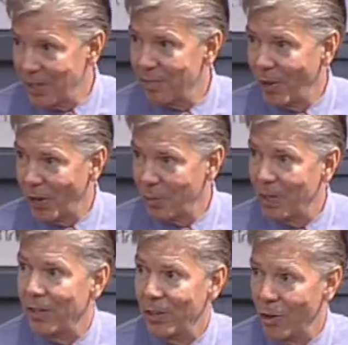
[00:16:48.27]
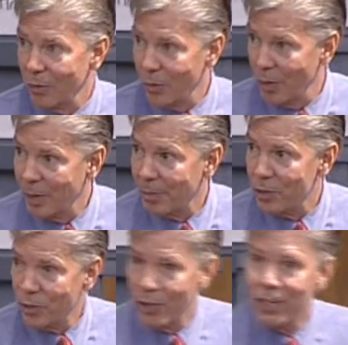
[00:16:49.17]
environment, and the overwhelming
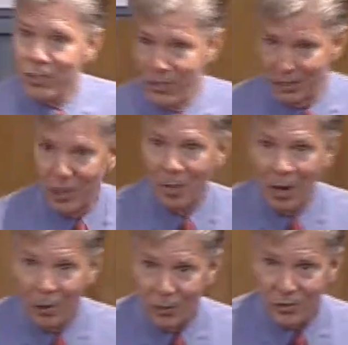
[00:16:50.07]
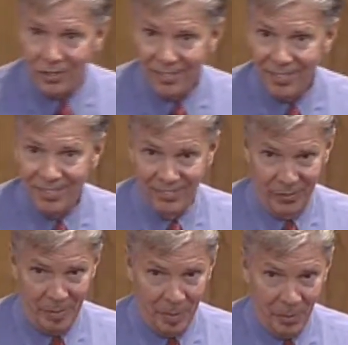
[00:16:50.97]
majority said come out.
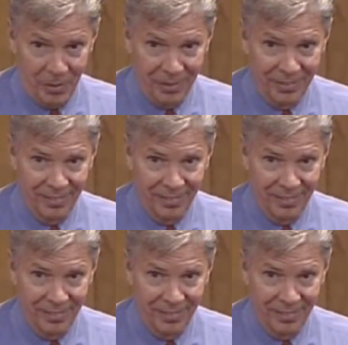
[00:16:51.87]
Remember?